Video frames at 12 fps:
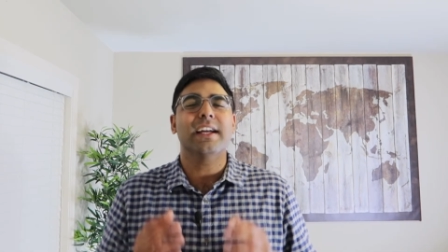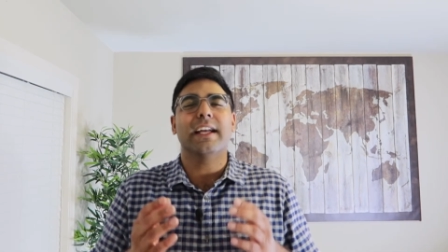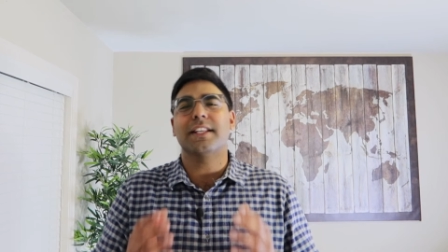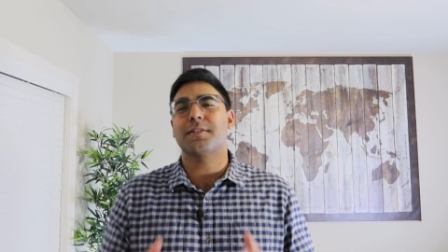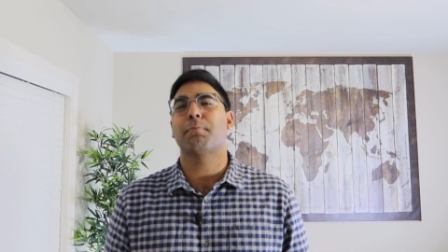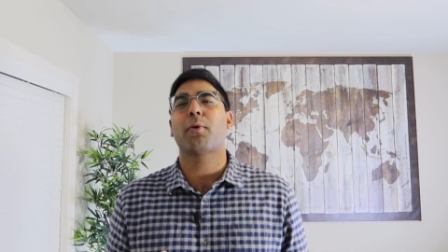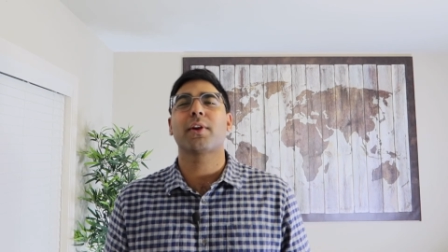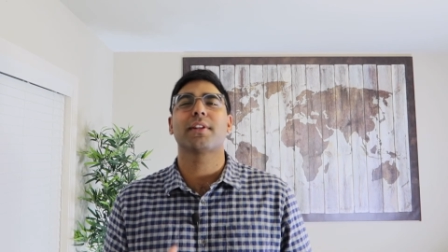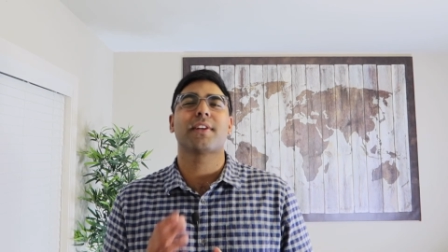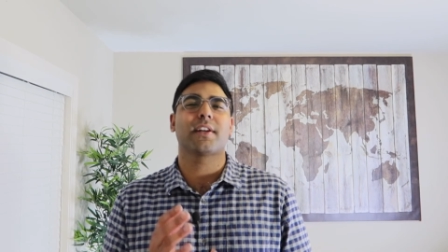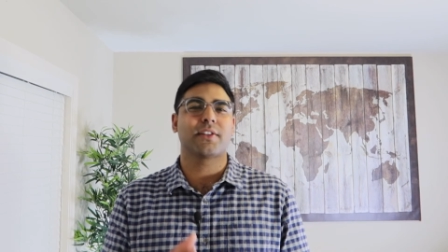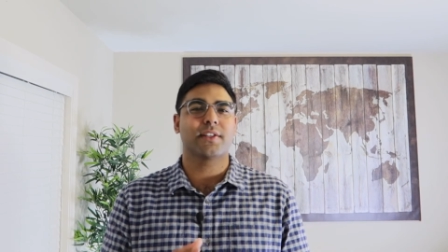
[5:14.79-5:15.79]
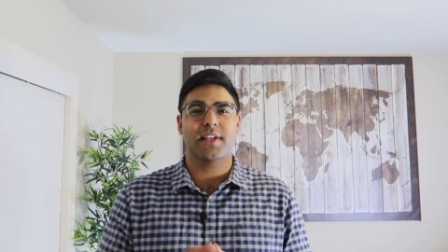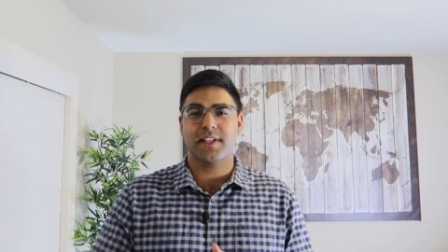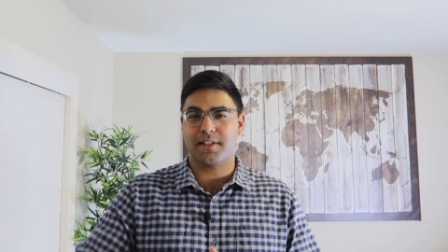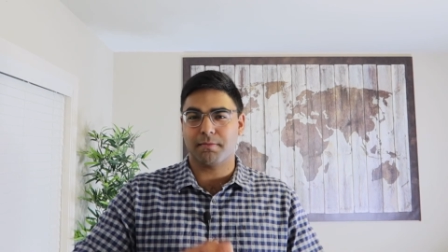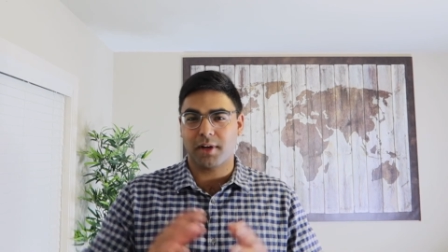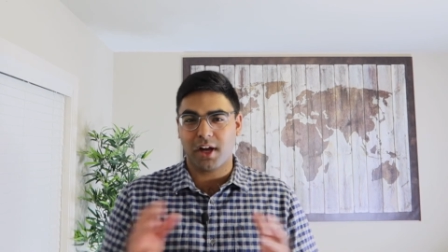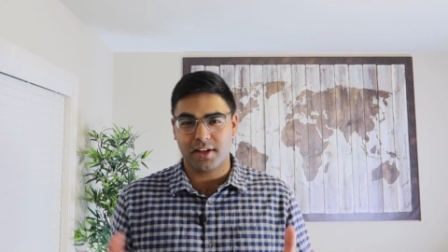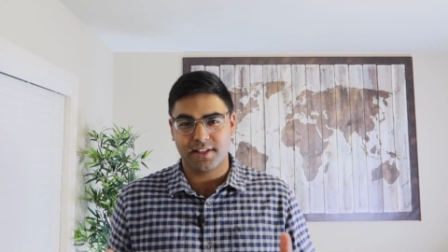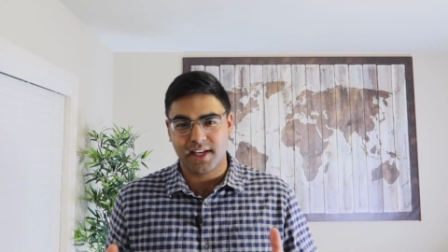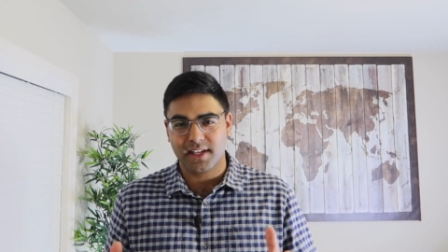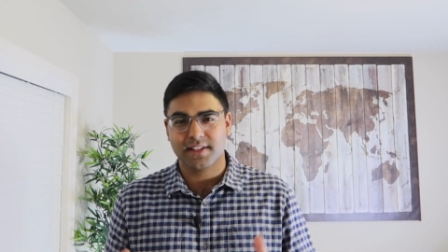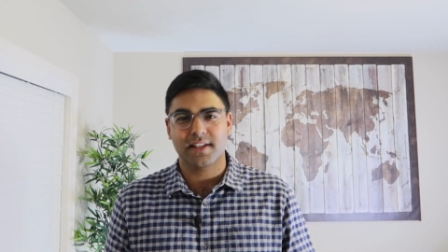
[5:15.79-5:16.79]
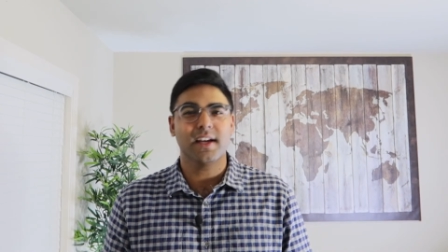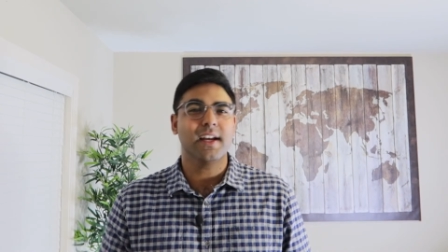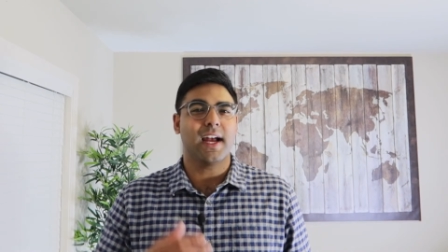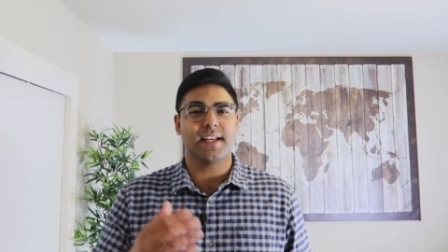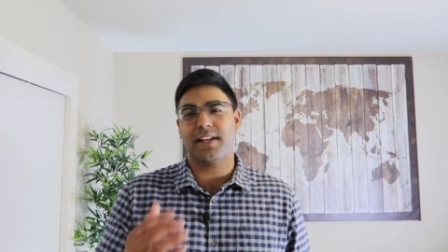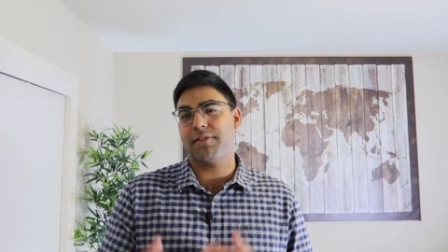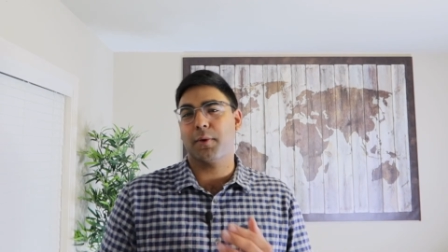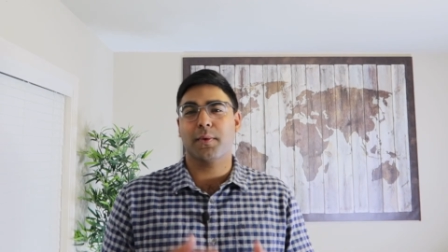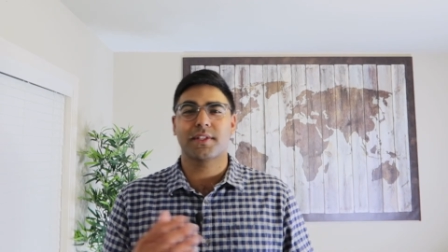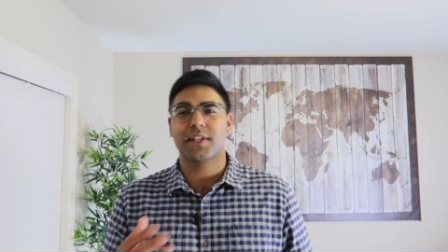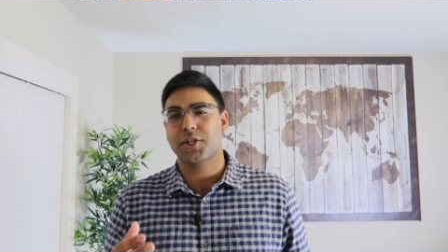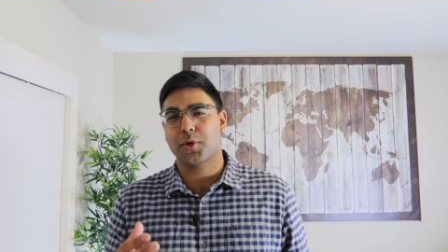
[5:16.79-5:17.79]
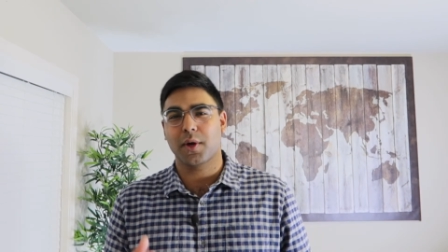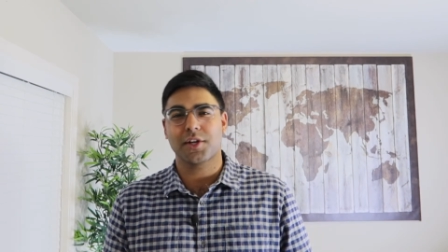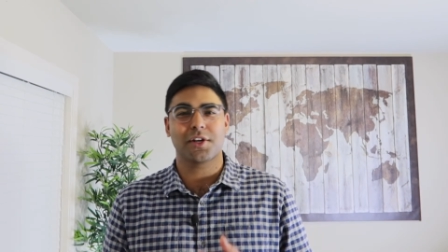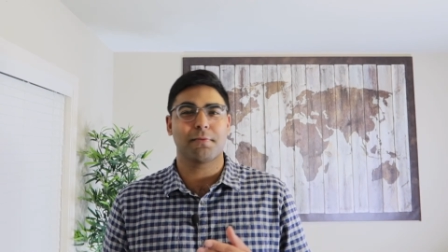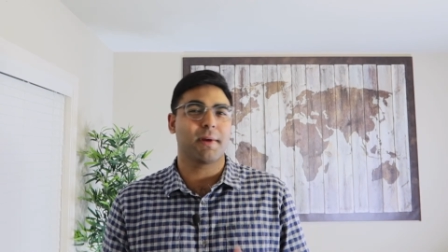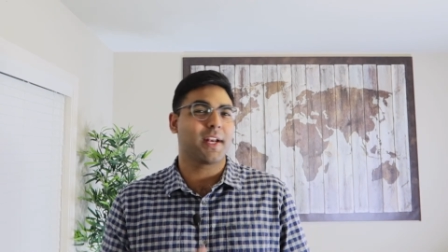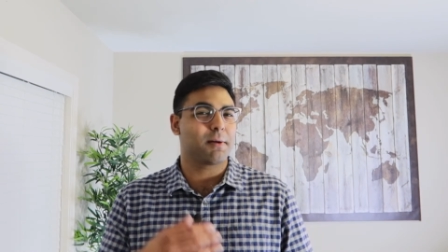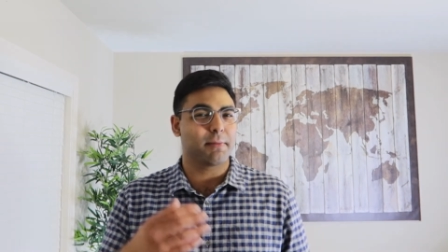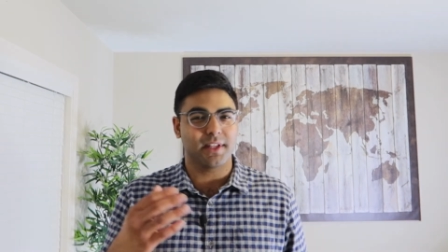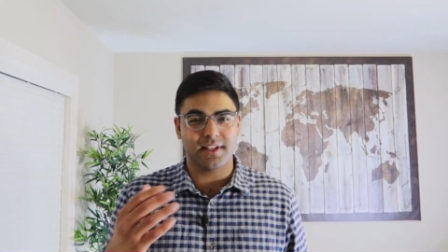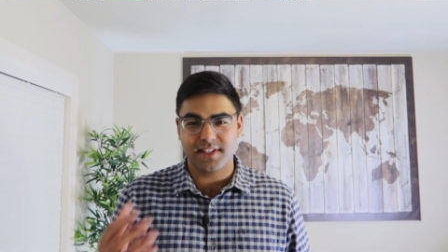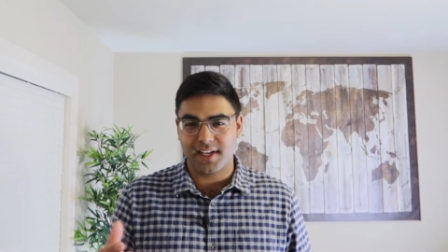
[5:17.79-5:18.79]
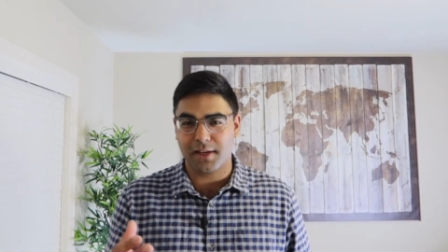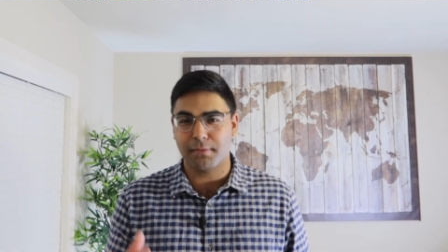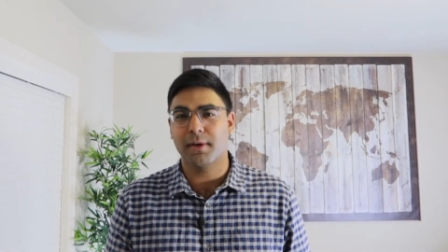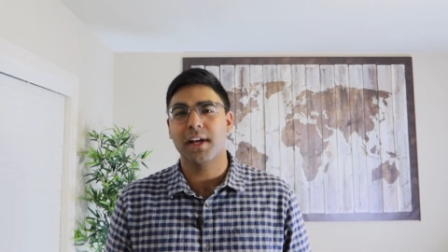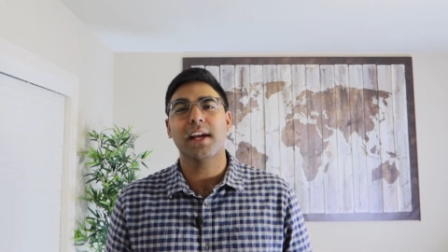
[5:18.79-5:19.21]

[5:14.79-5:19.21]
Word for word: it's important to understand some context, as everyone's situation may not be the same,